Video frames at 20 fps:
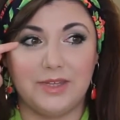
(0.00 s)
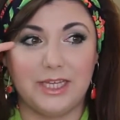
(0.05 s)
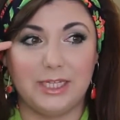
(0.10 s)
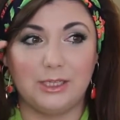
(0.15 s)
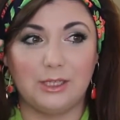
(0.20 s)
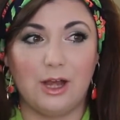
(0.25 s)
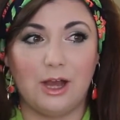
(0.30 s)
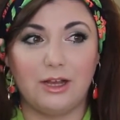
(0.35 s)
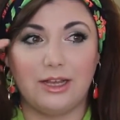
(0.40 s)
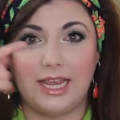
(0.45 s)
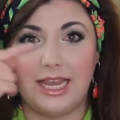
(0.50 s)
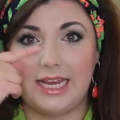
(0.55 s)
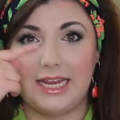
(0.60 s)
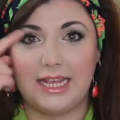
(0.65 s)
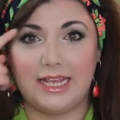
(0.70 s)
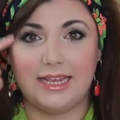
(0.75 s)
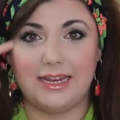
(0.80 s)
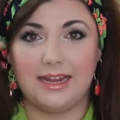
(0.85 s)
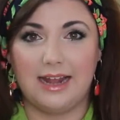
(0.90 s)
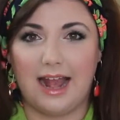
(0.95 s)

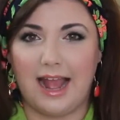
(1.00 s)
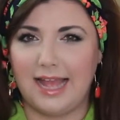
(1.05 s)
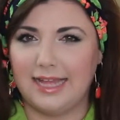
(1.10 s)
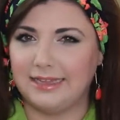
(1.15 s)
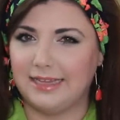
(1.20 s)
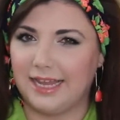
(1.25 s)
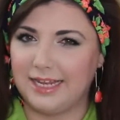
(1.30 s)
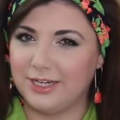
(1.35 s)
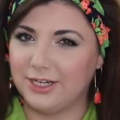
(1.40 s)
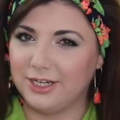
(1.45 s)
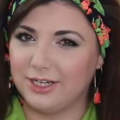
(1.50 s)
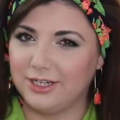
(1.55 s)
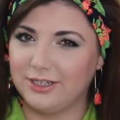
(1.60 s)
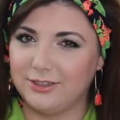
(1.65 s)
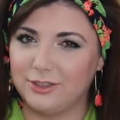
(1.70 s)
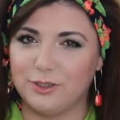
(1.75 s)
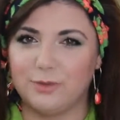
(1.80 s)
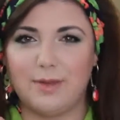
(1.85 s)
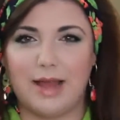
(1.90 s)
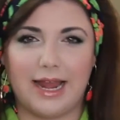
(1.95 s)
elongated
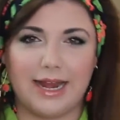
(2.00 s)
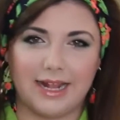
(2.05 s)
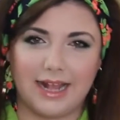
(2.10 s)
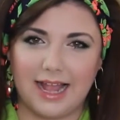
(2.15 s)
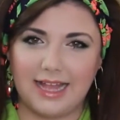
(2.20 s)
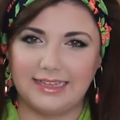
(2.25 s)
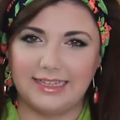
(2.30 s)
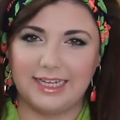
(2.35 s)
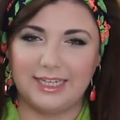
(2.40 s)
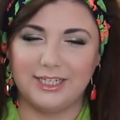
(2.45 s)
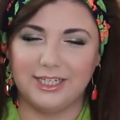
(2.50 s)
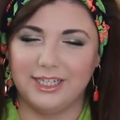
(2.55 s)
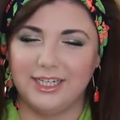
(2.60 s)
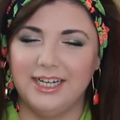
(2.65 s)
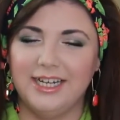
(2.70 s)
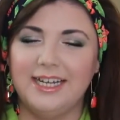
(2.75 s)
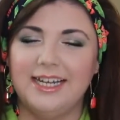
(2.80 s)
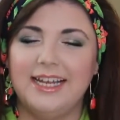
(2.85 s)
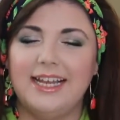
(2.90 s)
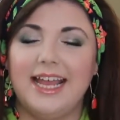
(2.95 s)
eyeliner, dramatic
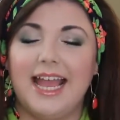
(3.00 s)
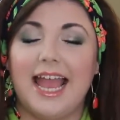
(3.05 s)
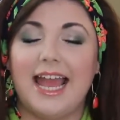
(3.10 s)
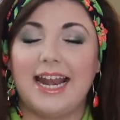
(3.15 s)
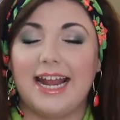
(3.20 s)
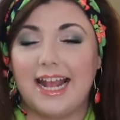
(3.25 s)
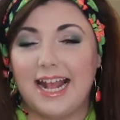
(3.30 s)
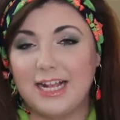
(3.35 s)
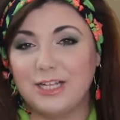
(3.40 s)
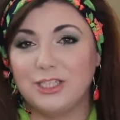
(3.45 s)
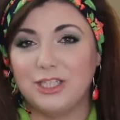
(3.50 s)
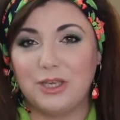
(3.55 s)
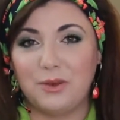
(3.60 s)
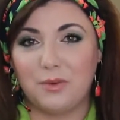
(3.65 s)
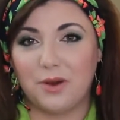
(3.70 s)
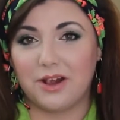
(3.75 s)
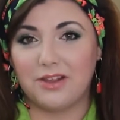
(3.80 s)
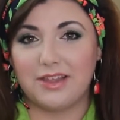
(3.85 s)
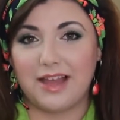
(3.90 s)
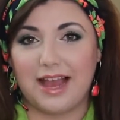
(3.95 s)
eyeliner, and I actually
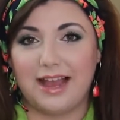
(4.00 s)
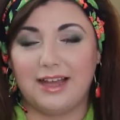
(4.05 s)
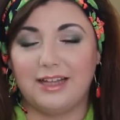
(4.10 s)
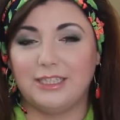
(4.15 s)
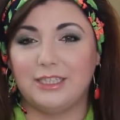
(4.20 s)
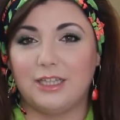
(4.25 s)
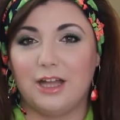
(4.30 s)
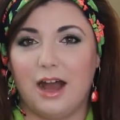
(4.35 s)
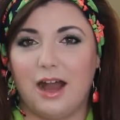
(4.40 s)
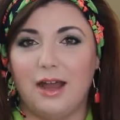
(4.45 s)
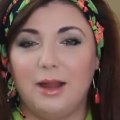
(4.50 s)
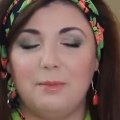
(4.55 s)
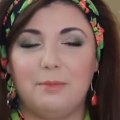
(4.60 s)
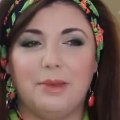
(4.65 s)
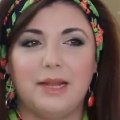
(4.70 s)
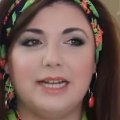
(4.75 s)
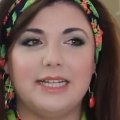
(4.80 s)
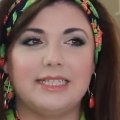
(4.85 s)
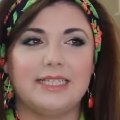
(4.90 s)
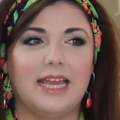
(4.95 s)
wear that a lot,
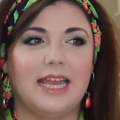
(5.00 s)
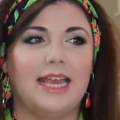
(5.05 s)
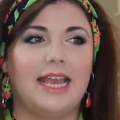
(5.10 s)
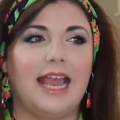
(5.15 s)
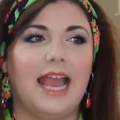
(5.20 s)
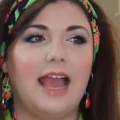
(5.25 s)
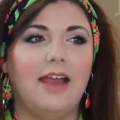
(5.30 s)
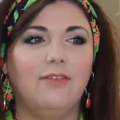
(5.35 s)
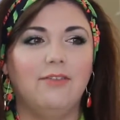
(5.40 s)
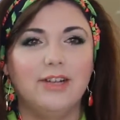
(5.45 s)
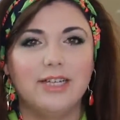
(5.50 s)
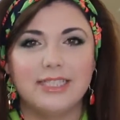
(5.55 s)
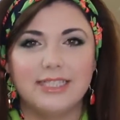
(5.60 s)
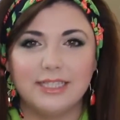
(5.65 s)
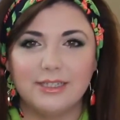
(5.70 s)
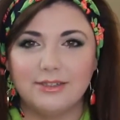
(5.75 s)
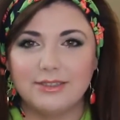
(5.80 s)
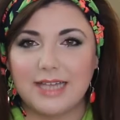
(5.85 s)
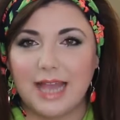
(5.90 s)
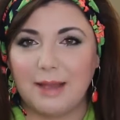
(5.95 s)
but it's like every
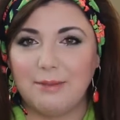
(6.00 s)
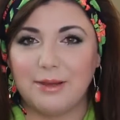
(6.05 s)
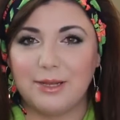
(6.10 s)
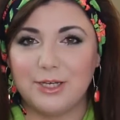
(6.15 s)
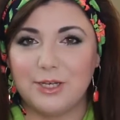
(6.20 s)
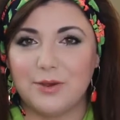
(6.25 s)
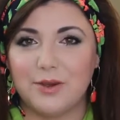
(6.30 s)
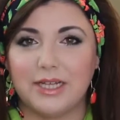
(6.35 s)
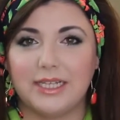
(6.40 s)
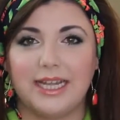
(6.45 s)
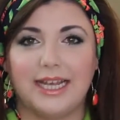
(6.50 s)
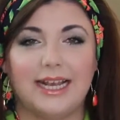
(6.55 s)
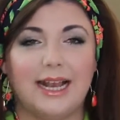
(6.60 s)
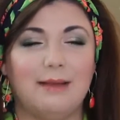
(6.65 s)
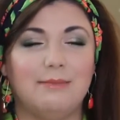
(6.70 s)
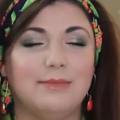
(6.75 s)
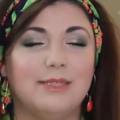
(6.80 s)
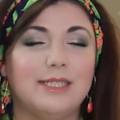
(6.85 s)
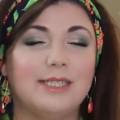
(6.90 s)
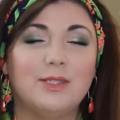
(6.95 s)
single time I do it, like
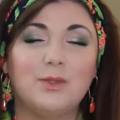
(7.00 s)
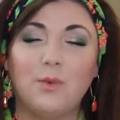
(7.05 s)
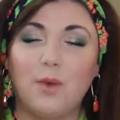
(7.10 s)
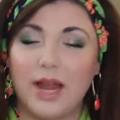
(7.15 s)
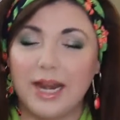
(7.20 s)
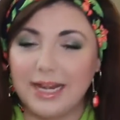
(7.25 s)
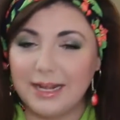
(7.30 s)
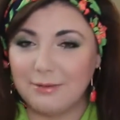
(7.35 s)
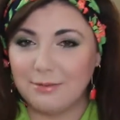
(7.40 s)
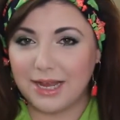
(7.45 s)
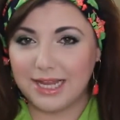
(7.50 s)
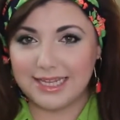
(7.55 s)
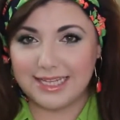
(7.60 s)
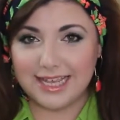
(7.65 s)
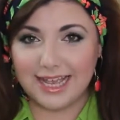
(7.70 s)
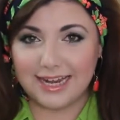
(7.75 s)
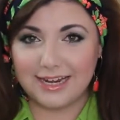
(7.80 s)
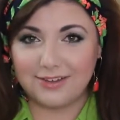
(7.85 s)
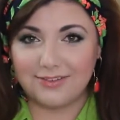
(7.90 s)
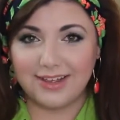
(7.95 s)
I'm sweating by
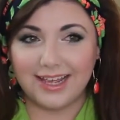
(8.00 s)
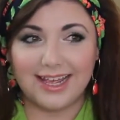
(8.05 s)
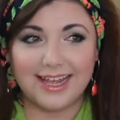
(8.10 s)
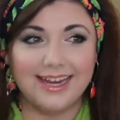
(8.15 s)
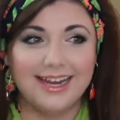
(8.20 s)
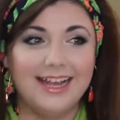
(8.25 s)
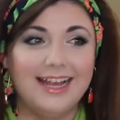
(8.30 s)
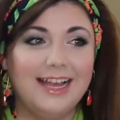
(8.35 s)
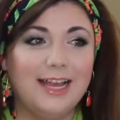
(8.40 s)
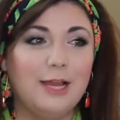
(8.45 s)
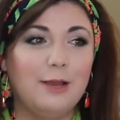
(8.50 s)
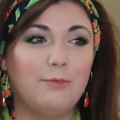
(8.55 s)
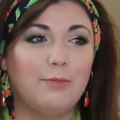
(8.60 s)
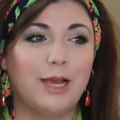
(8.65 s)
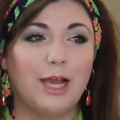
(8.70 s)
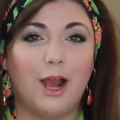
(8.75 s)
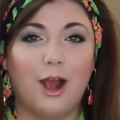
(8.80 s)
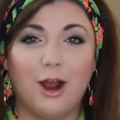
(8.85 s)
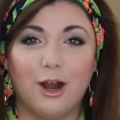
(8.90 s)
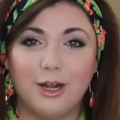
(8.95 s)
the end of it.
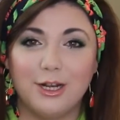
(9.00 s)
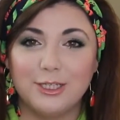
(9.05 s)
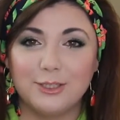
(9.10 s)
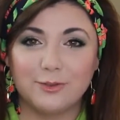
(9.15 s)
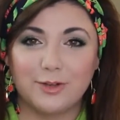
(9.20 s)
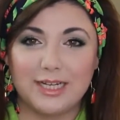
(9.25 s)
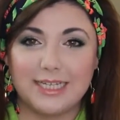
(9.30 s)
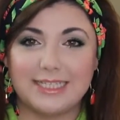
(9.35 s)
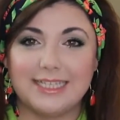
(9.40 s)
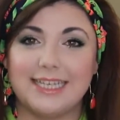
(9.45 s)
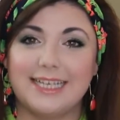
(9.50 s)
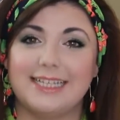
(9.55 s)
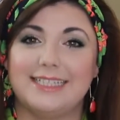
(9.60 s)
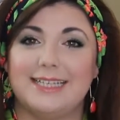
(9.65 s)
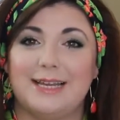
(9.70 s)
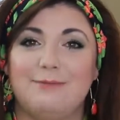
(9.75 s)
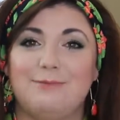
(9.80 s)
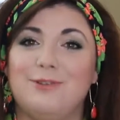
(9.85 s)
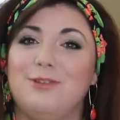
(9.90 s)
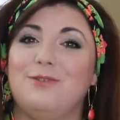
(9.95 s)
My heart is racing
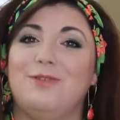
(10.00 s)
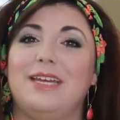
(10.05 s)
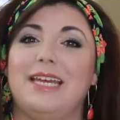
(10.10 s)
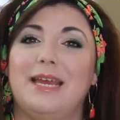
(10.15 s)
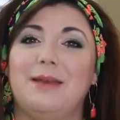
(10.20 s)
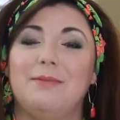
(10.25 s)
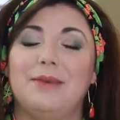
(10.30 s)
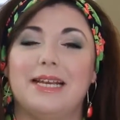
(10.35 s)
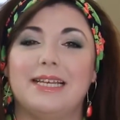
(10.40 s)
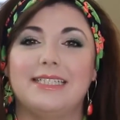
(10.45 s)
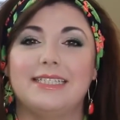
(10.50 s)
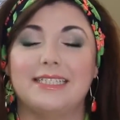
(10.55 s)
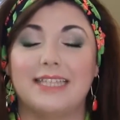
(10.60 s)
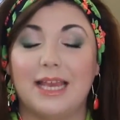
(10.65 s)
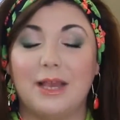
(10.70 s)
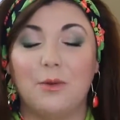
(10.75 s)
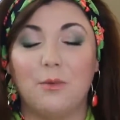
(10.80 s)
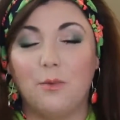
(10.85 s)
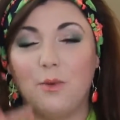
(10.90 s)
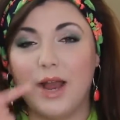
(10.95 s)
as I'm doing it because it's
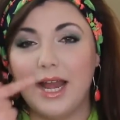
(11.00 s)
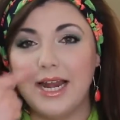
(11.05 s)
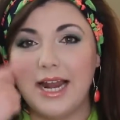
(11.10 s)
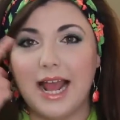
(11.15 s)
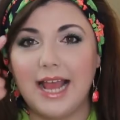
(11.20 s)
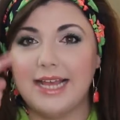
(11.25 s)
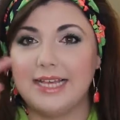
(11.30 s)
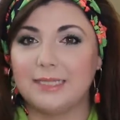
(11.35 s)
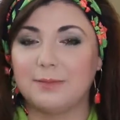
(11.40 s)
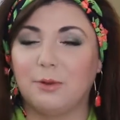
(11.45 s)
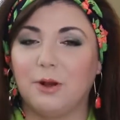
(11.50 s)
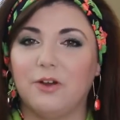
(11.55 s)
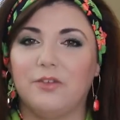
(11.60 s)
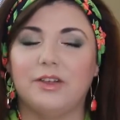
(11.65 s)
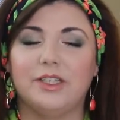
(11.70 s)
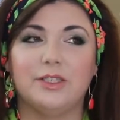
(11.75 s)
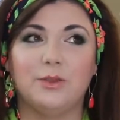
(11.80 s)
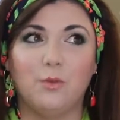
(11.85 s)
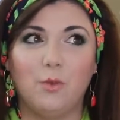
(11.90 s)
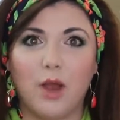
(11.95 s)
like one eye is
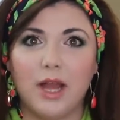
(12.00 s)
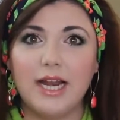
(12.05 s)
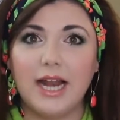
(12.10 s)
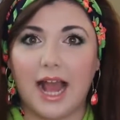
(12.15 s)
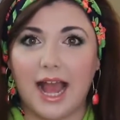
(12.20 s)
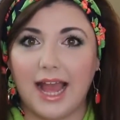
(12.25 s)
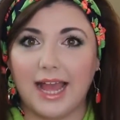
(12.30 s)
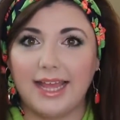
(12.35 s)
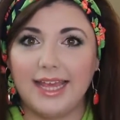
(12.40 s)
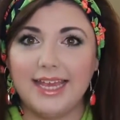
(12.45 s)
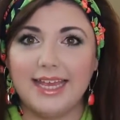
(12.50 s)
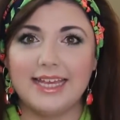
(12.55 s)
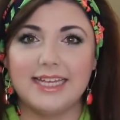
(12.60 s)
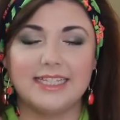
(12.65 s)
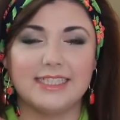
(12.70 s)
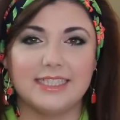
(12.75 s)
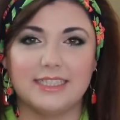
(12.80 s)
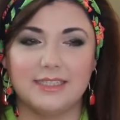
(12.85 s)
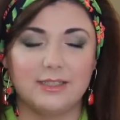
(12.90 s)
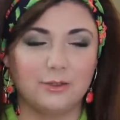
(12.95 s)
perfect. One eye
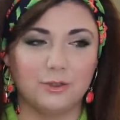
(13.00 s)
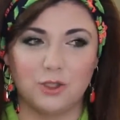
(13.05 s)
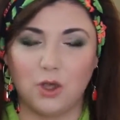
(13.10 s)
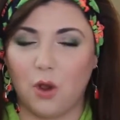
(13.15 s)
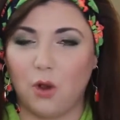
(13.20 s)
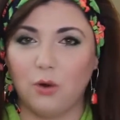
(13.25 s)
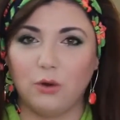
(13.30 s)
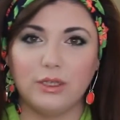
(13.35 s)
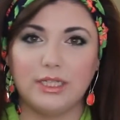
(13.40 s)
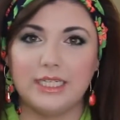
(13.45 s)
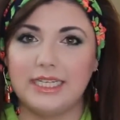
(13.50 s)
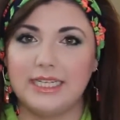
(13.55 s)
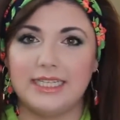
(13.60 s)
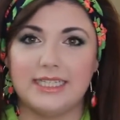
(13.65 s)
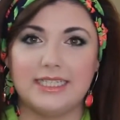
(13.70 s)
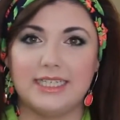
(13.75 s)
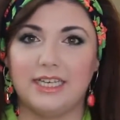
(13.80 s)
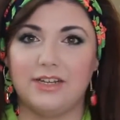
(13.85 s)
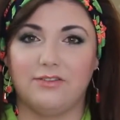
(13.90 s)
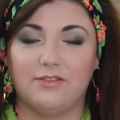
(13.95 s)
is totally
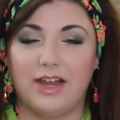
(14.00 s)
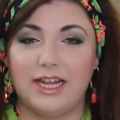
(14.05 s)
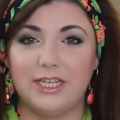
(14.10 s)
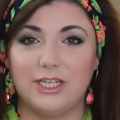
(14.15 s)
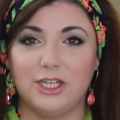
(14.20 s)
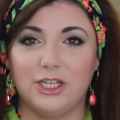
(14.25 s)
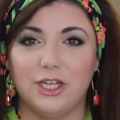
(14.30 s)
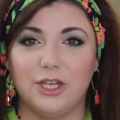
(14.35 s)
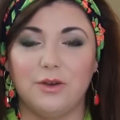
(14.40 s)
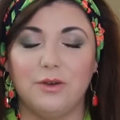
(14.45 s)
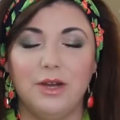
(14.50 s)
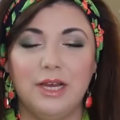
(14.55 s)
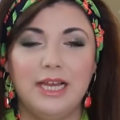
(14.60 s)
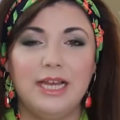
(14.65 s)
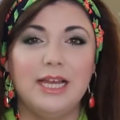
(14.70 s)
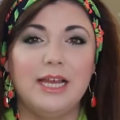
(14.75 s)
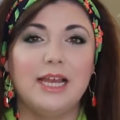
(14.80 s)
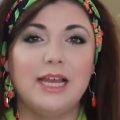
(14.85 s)
easy and fine to do.